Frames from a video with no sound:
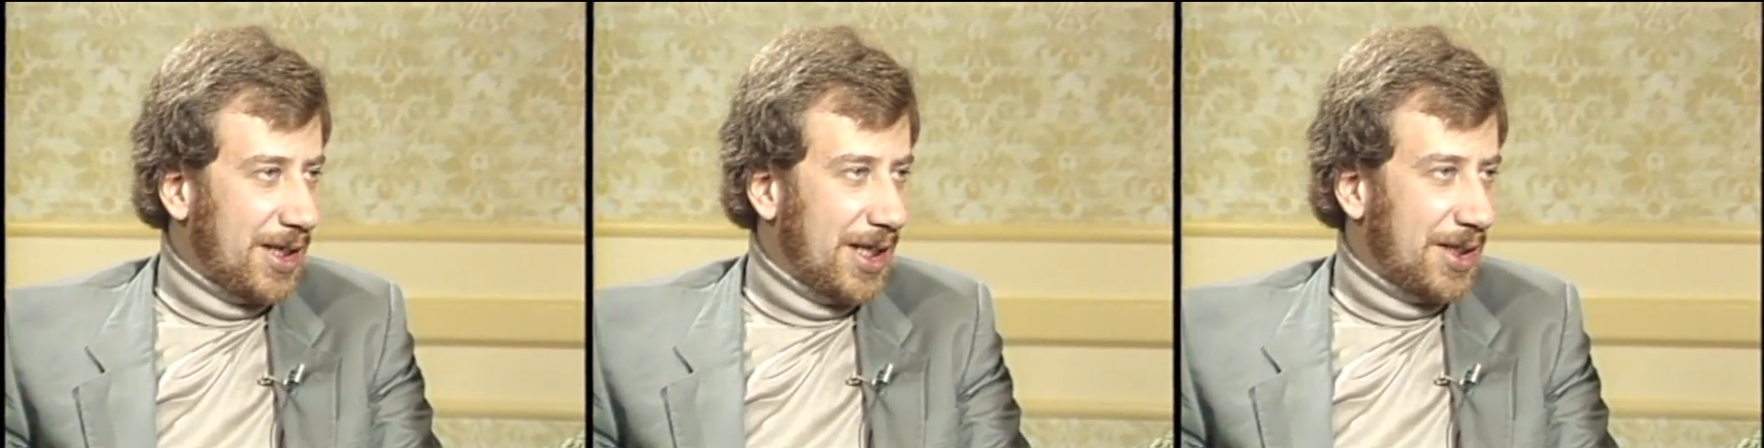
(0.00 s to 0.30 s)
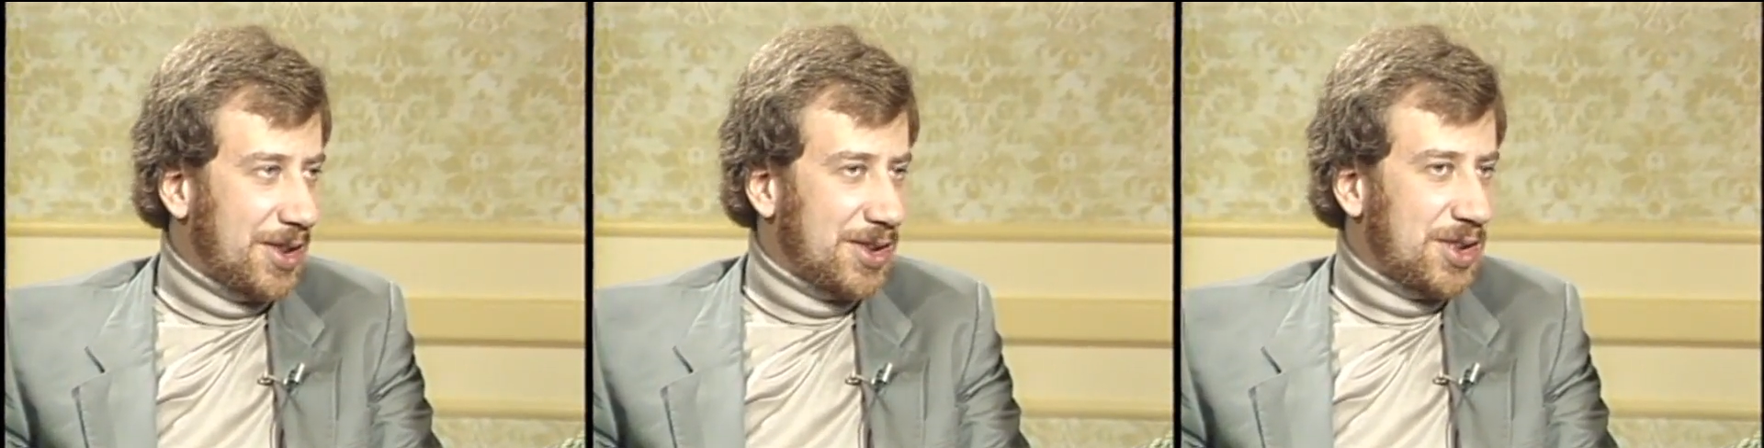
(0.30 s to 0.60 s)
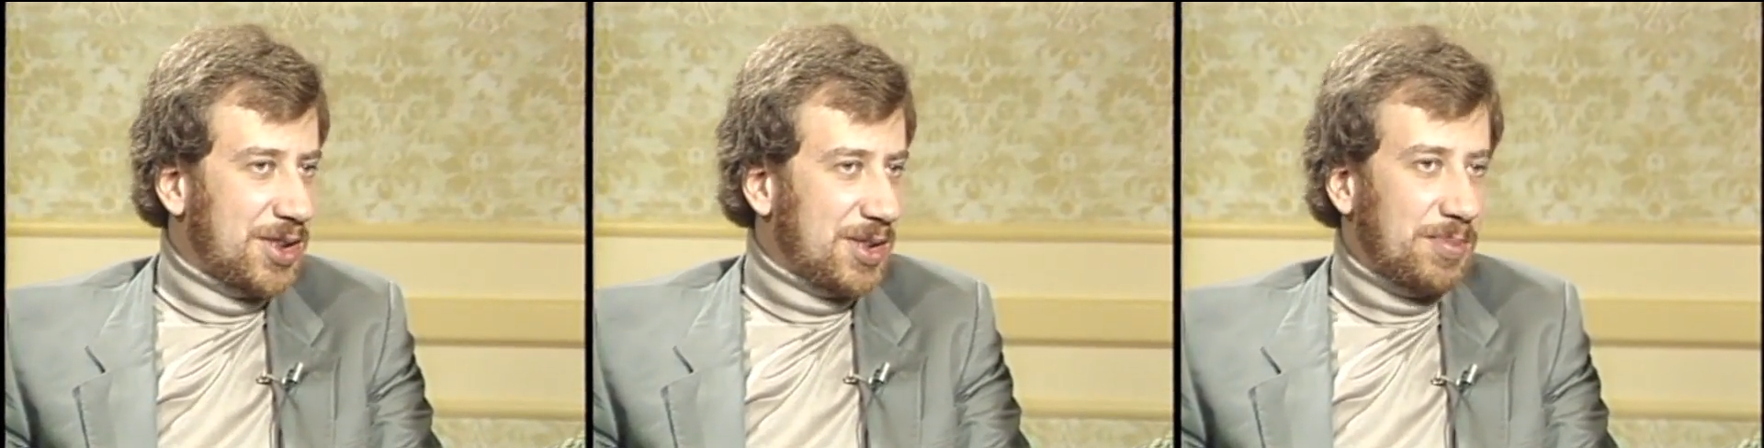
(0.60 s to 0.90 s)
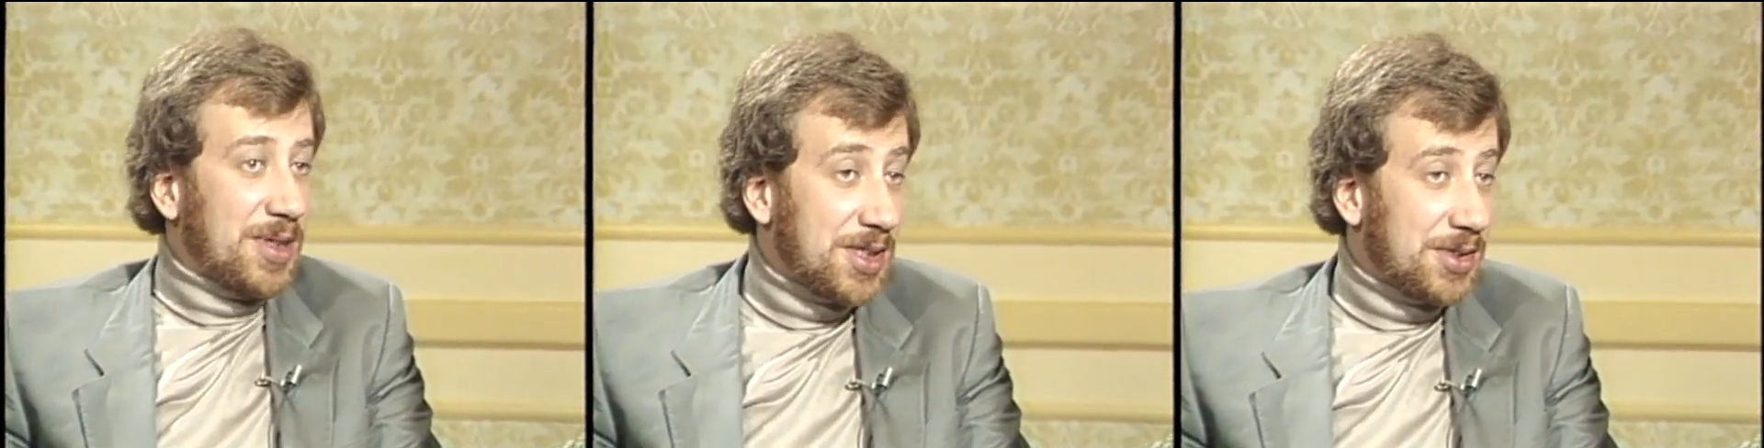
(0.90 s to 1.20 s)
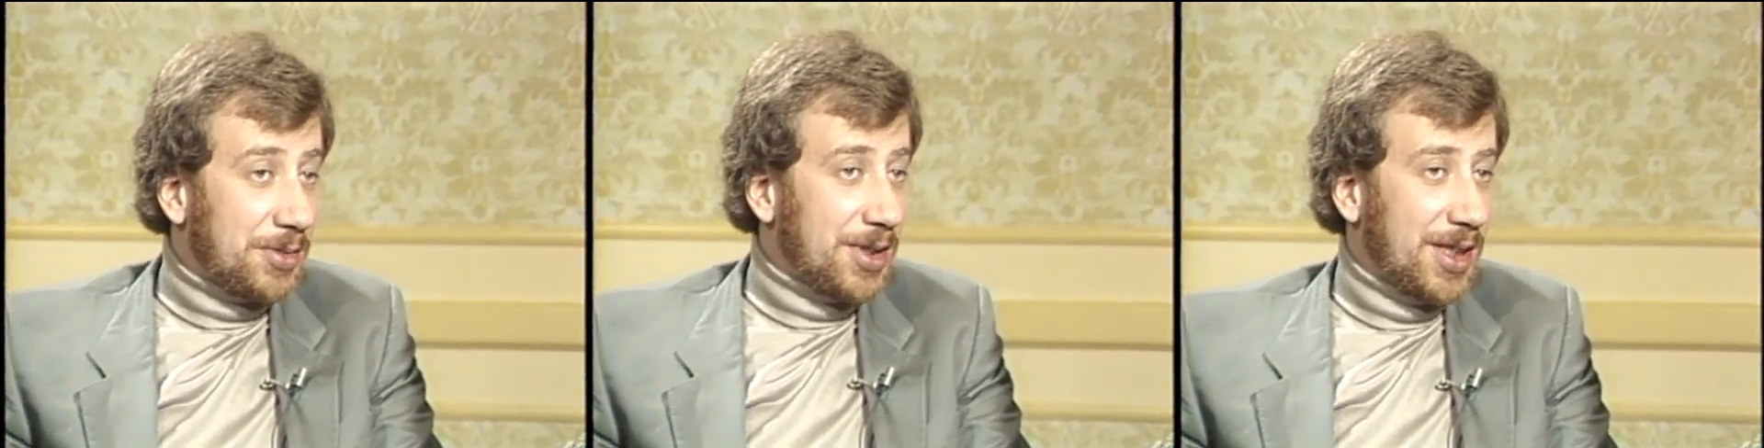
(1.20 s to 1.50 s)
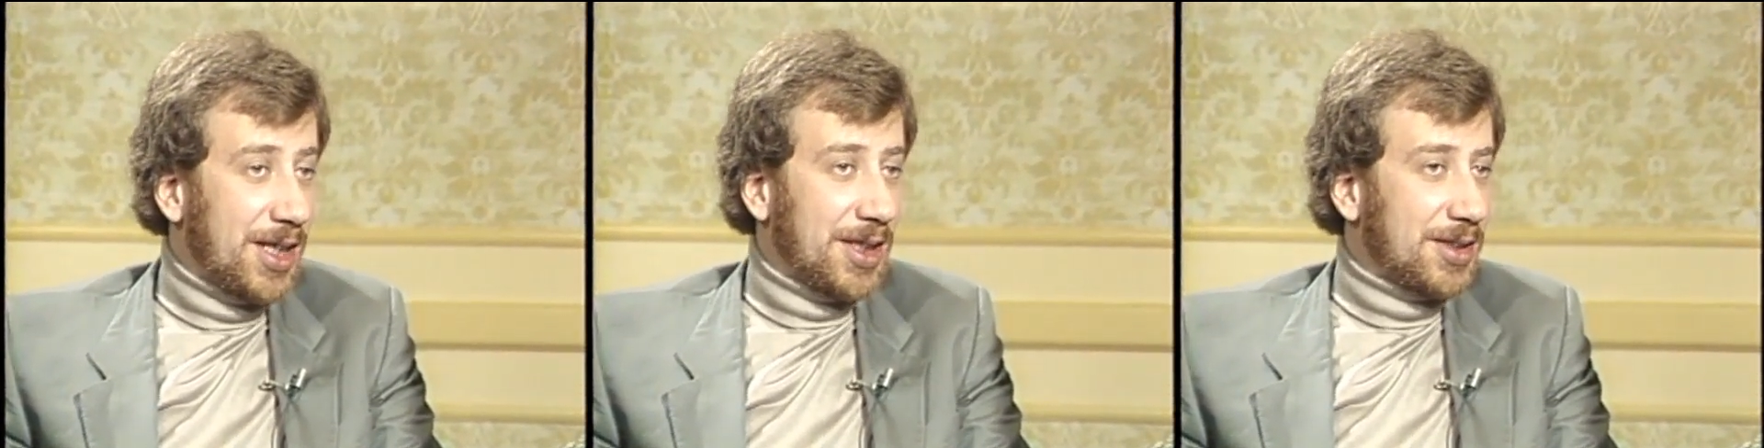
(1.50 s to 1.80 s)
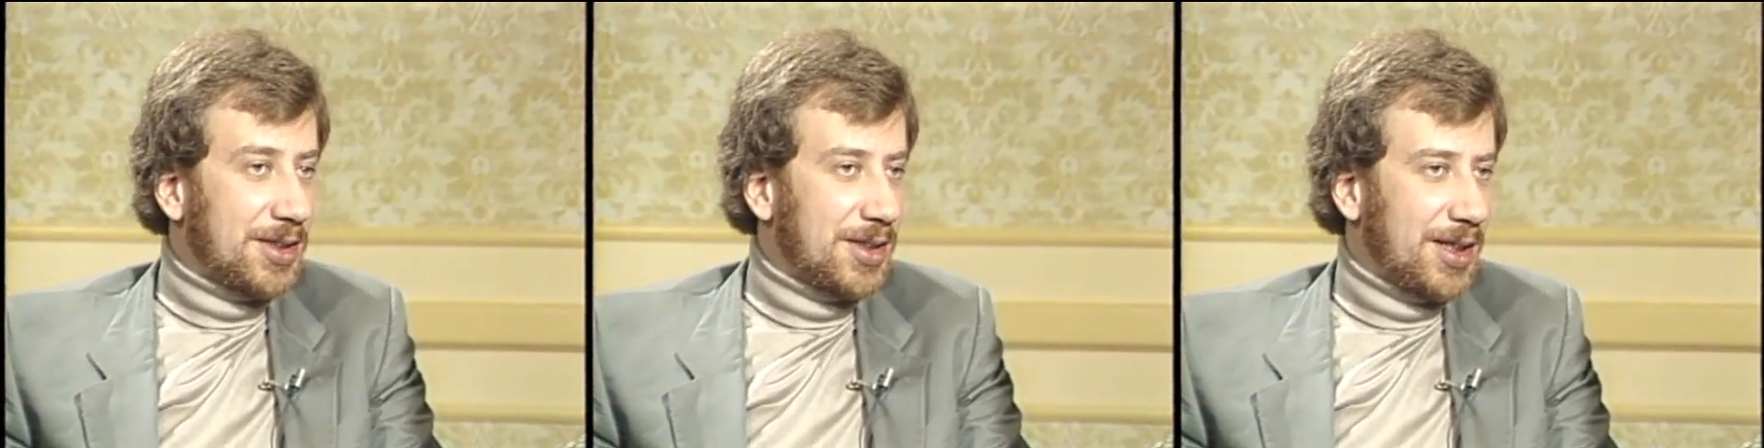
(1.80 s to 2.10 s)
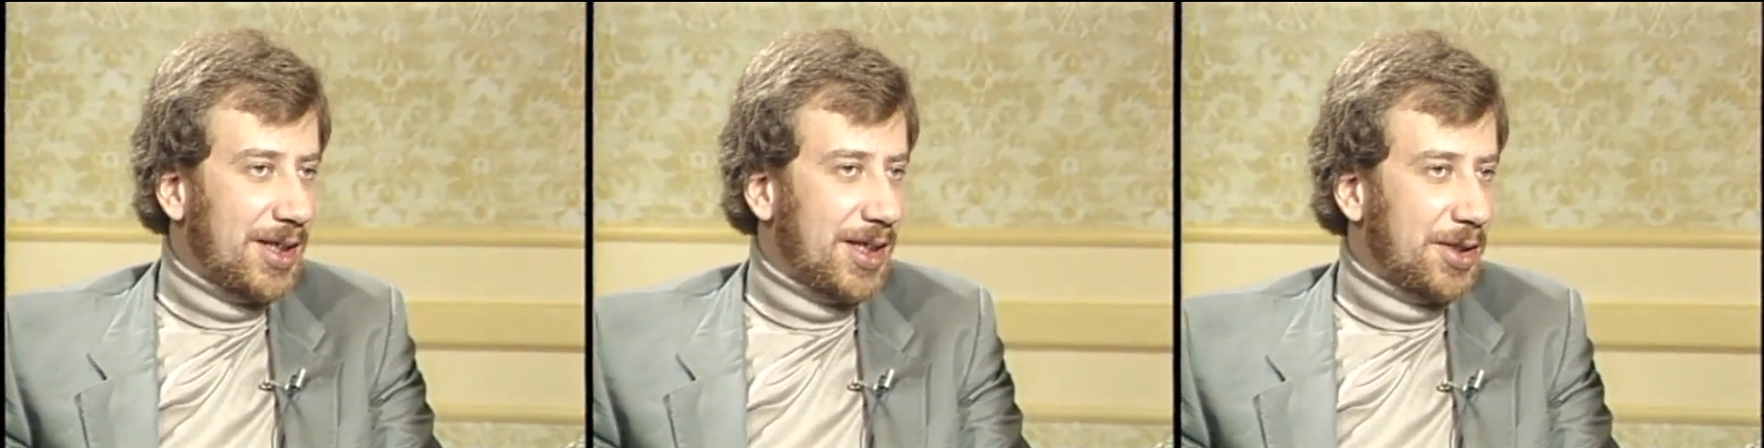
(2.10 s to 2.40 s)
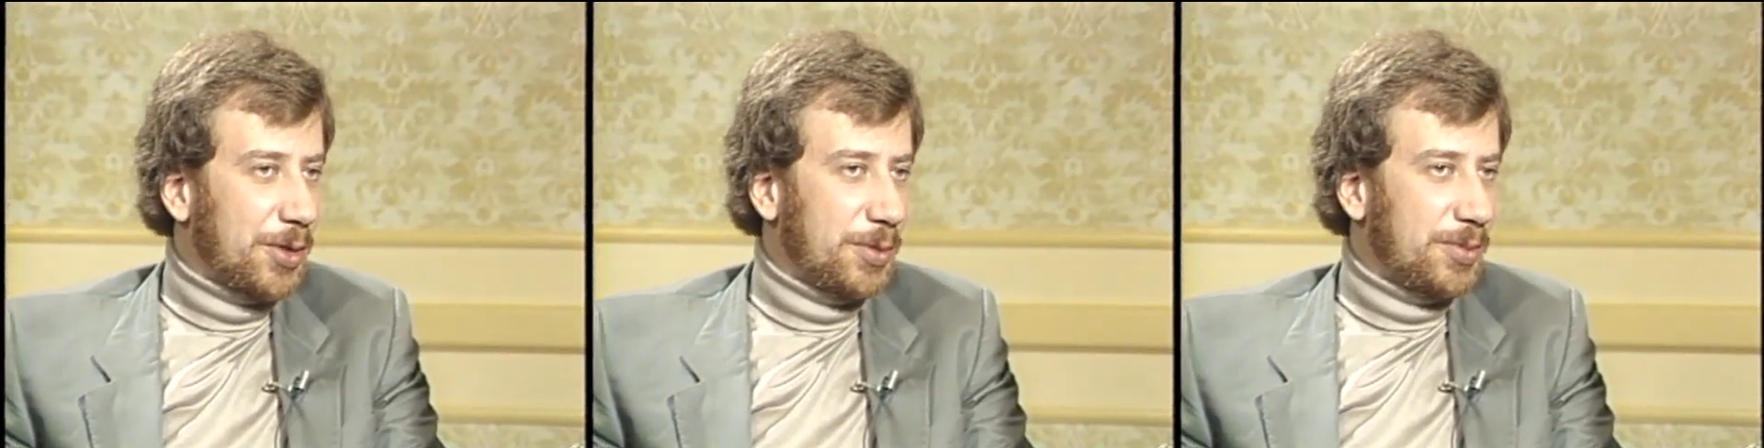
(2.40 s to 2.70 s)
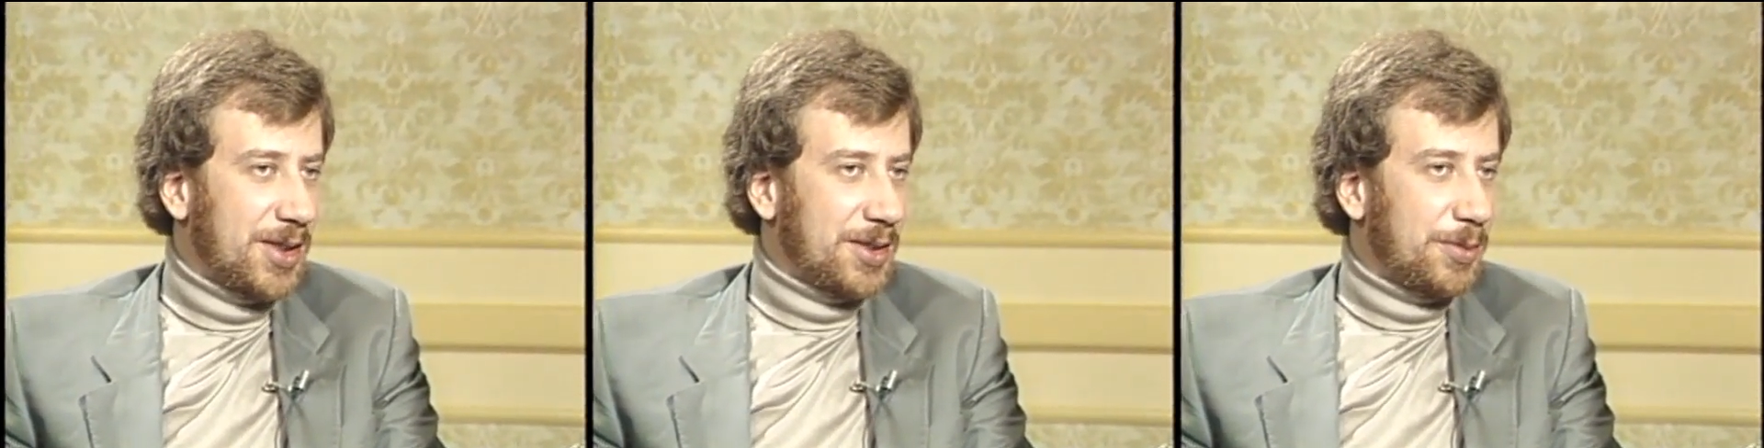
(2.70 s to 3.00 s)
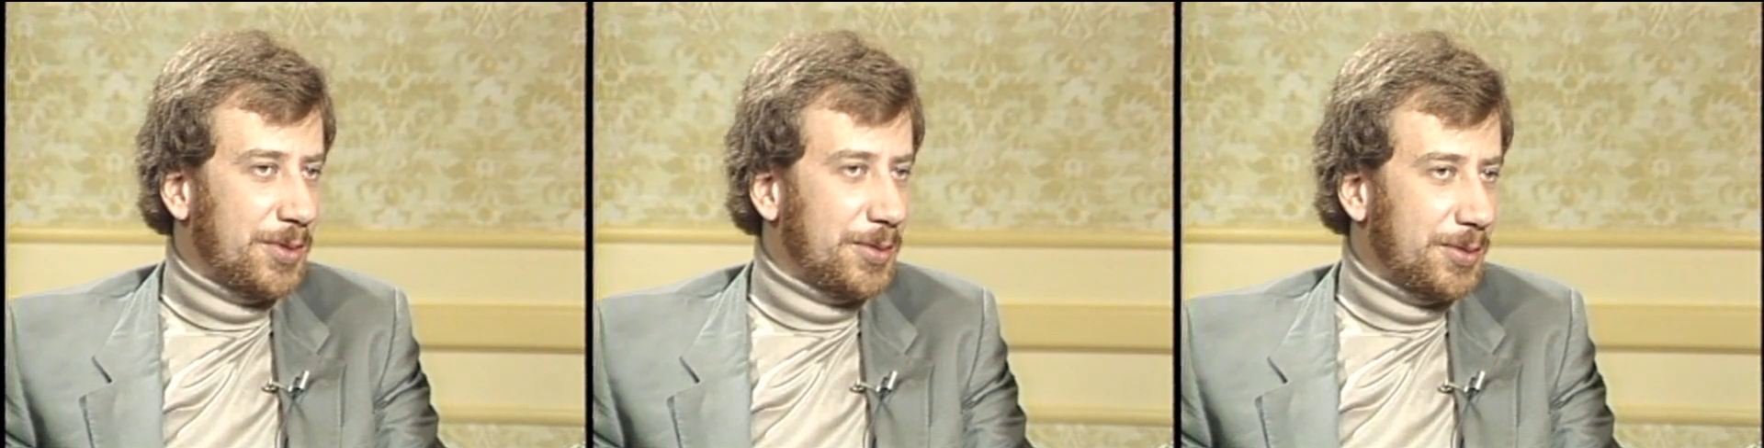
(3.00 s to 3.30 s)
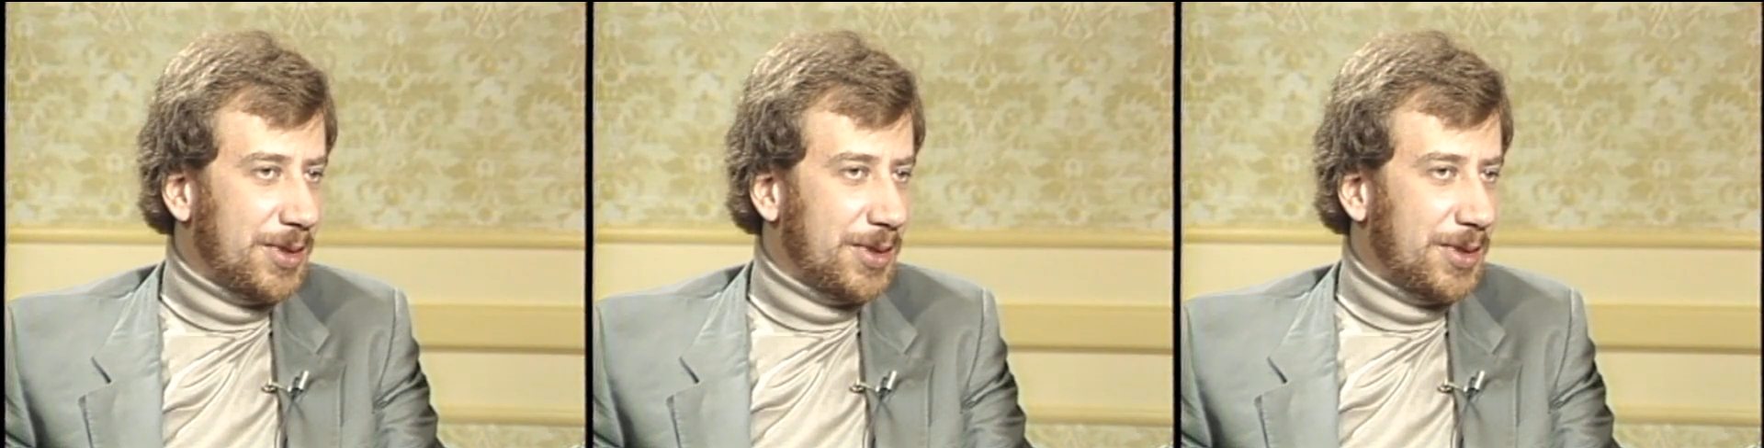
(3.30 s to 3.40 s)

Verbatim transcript: and it's a mystery, and uh, I hope that we'll,